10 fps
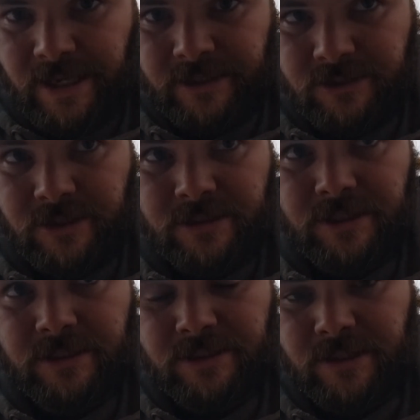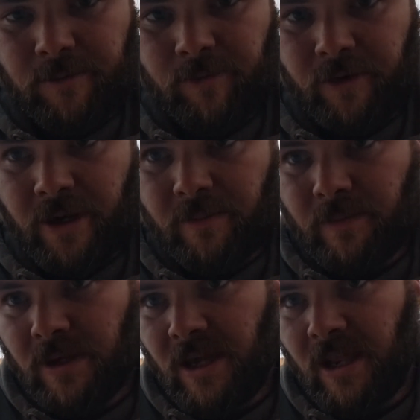the S13 subframe,
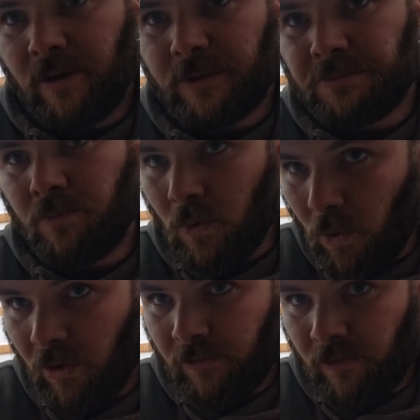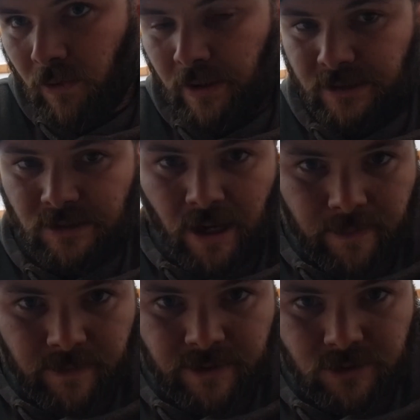and it was more for a
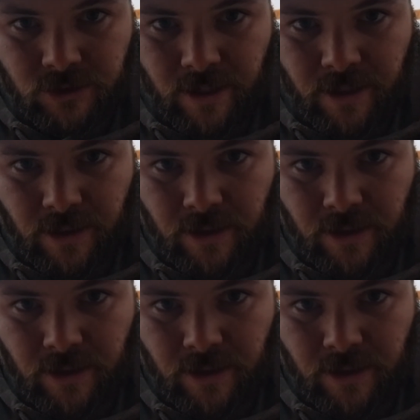time constraint